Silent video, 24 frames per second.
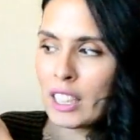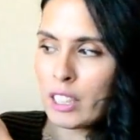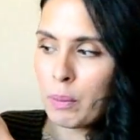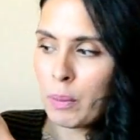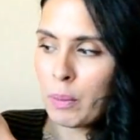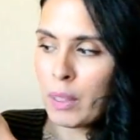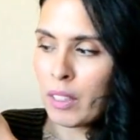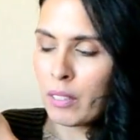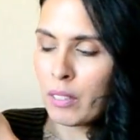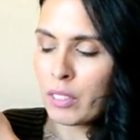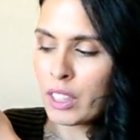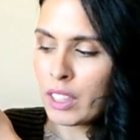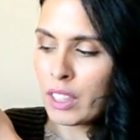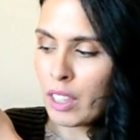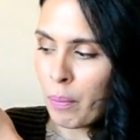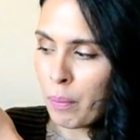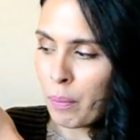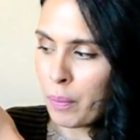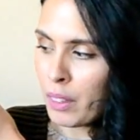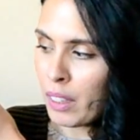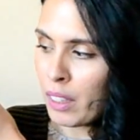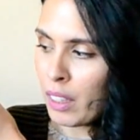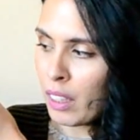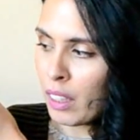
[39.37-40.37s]
me of
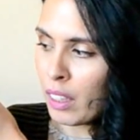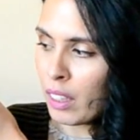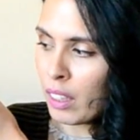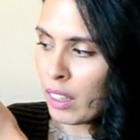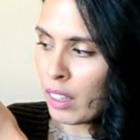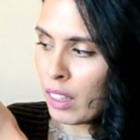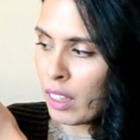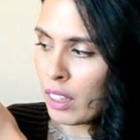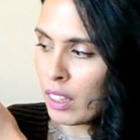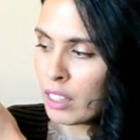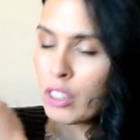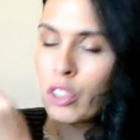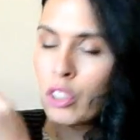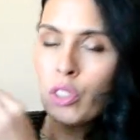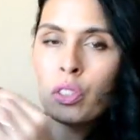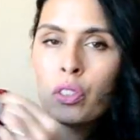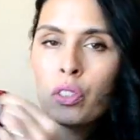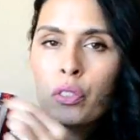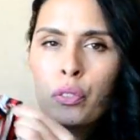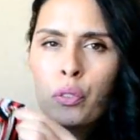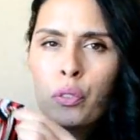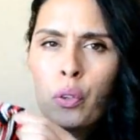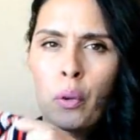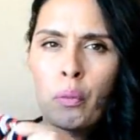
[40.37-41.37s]
something, a
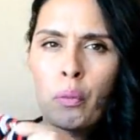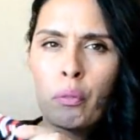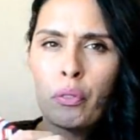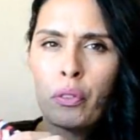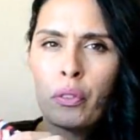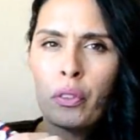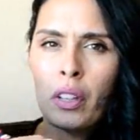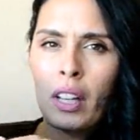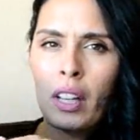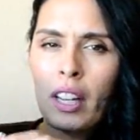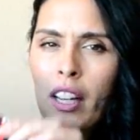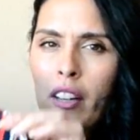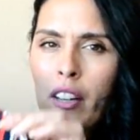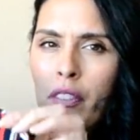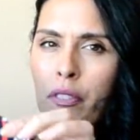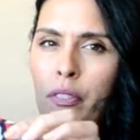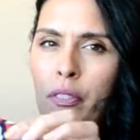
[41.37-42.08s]
uniform for like a